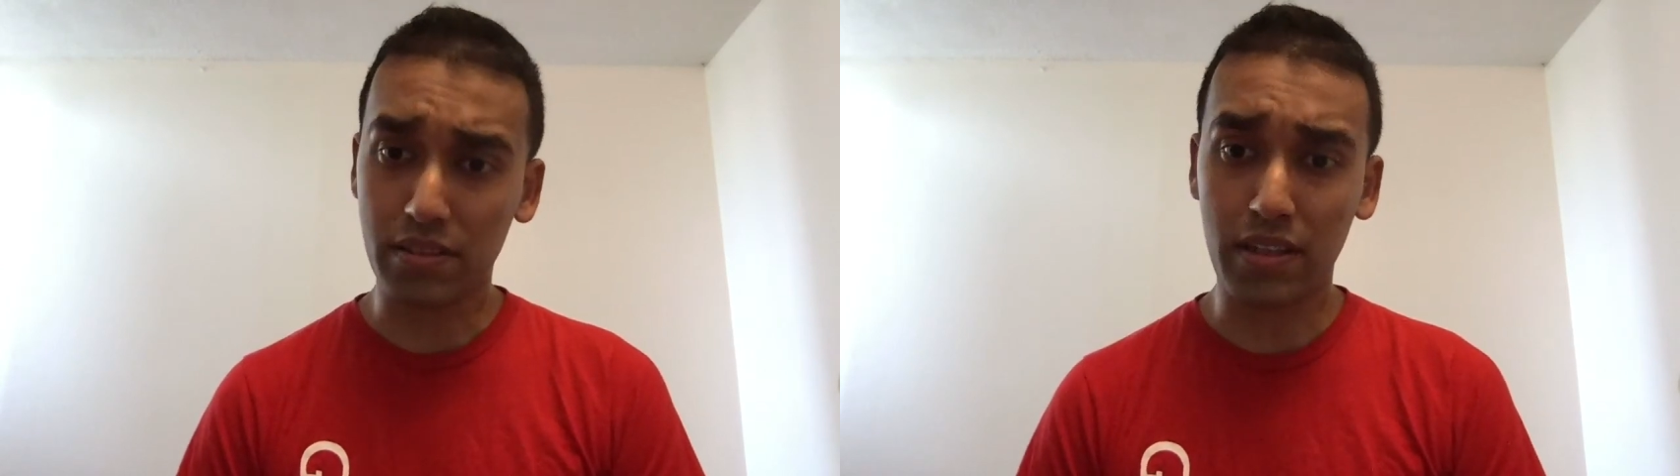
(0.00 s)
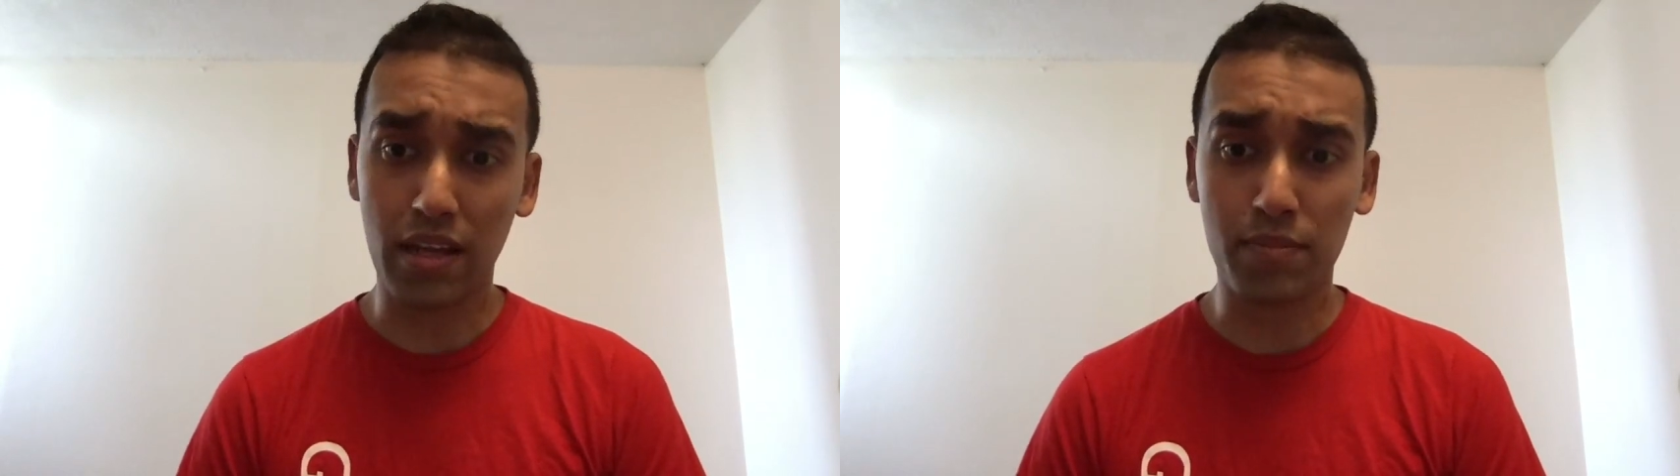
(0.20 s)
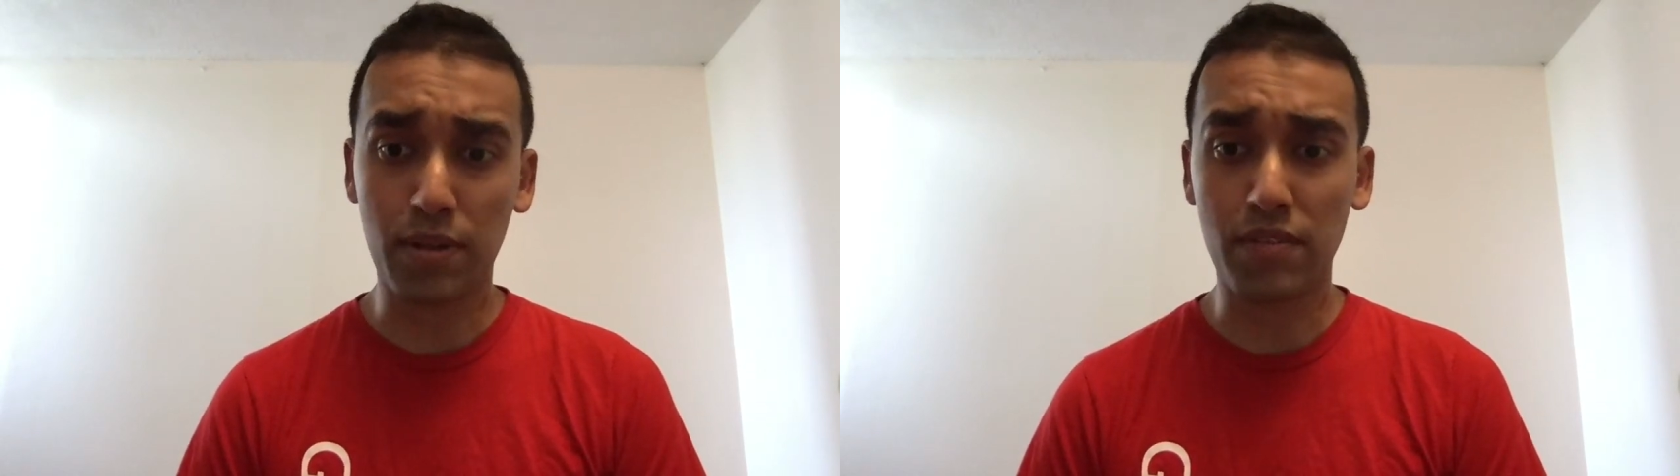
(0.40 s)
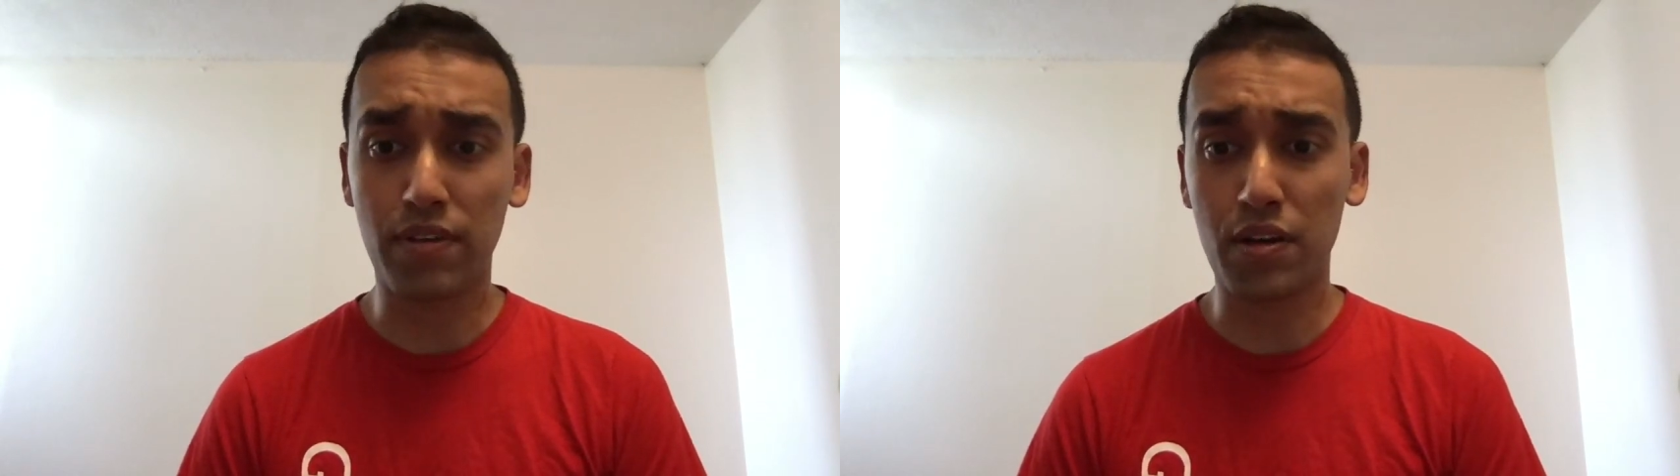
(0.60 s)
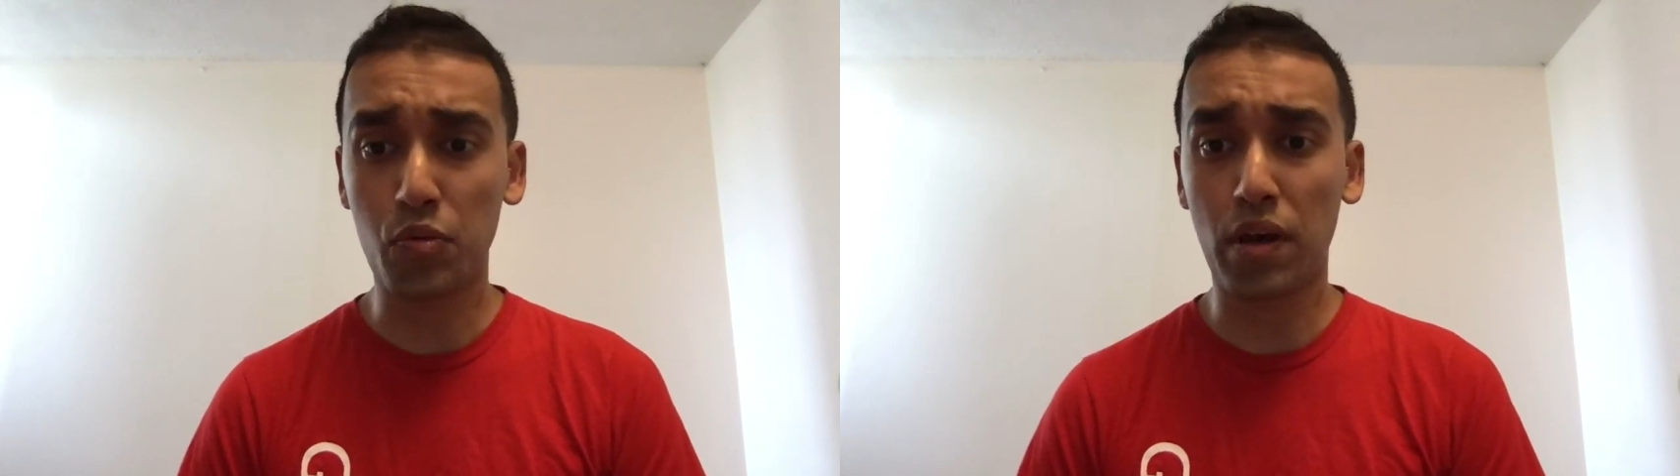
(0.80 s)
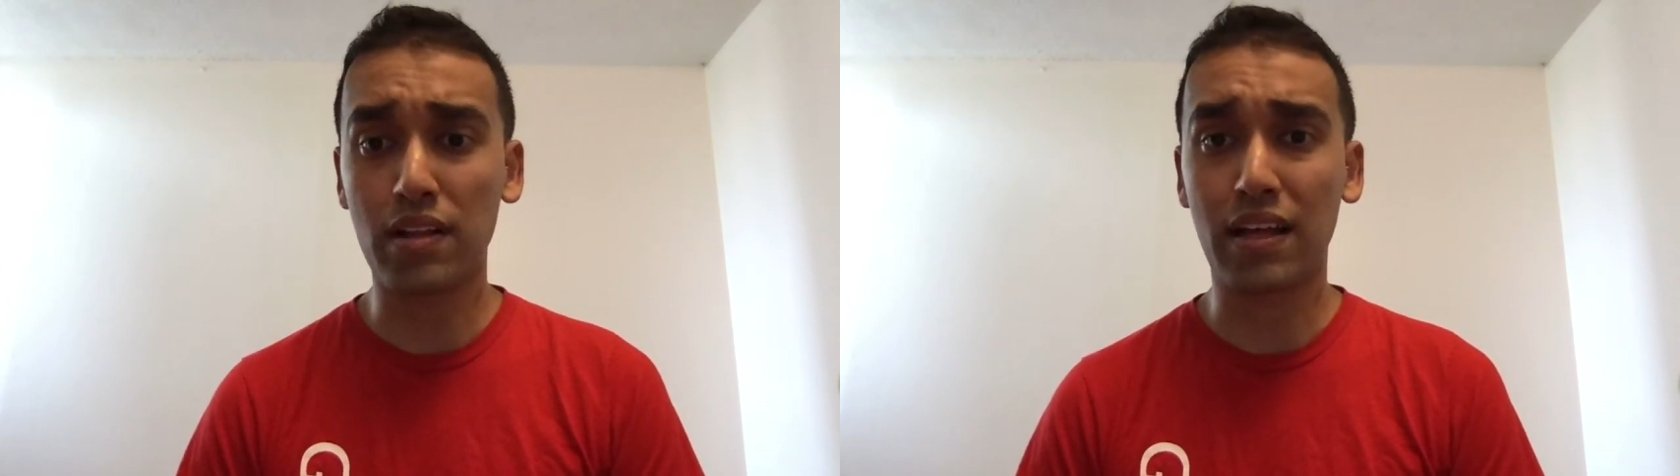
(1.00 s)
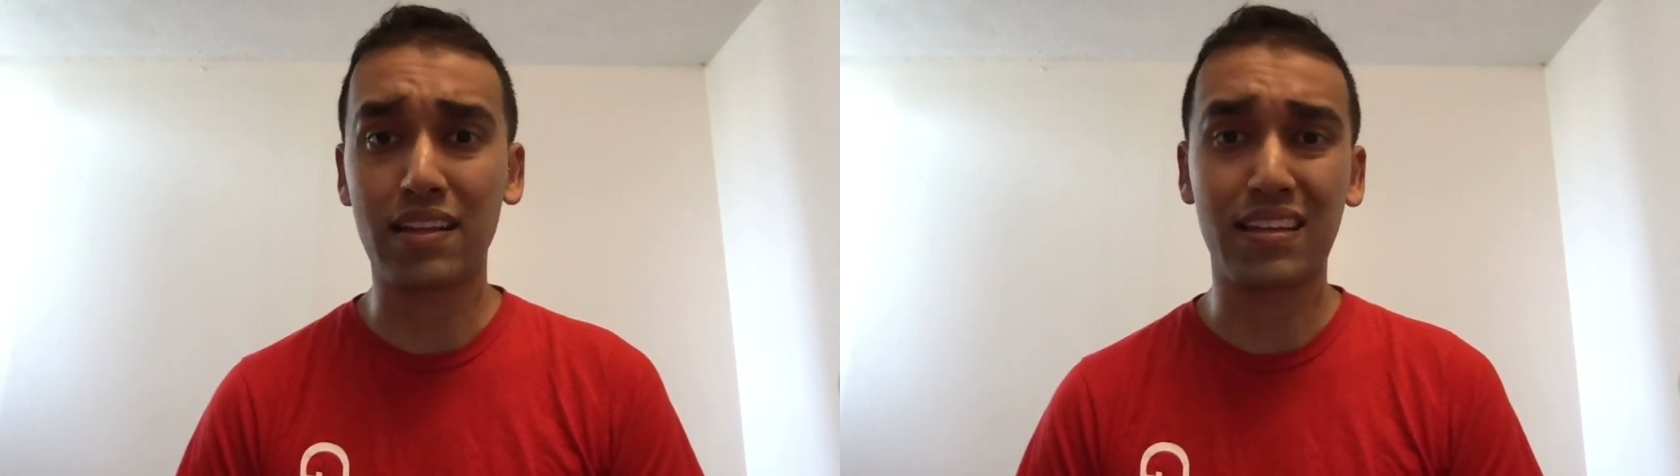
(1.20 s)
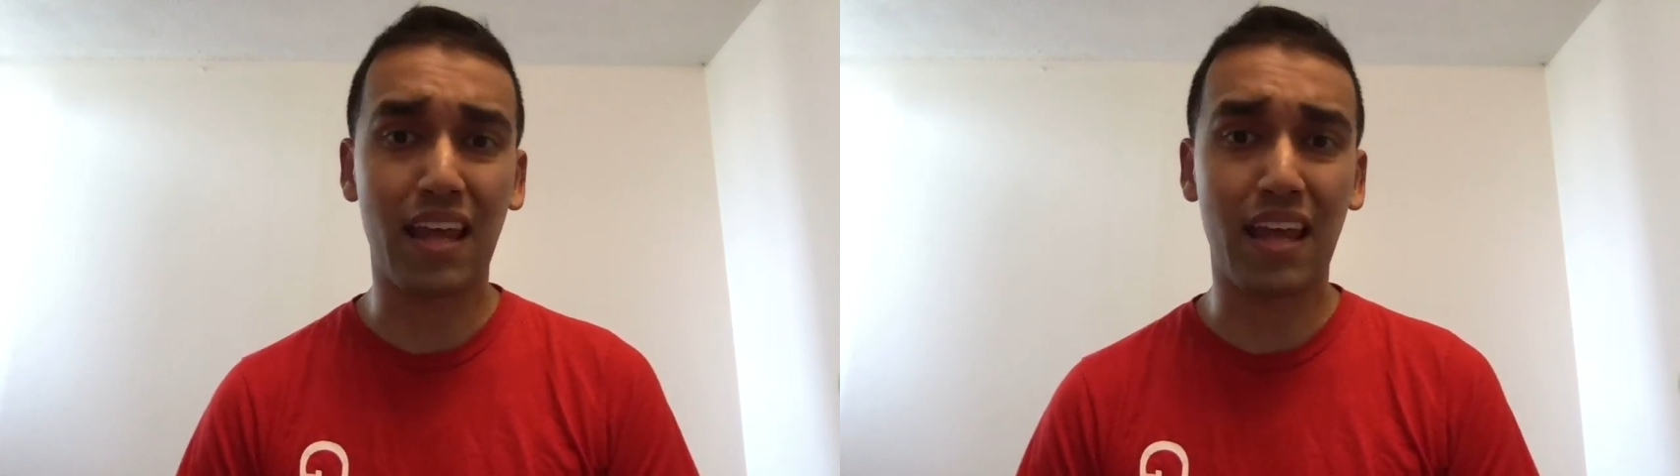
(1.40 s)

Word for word: Tatum played very well, and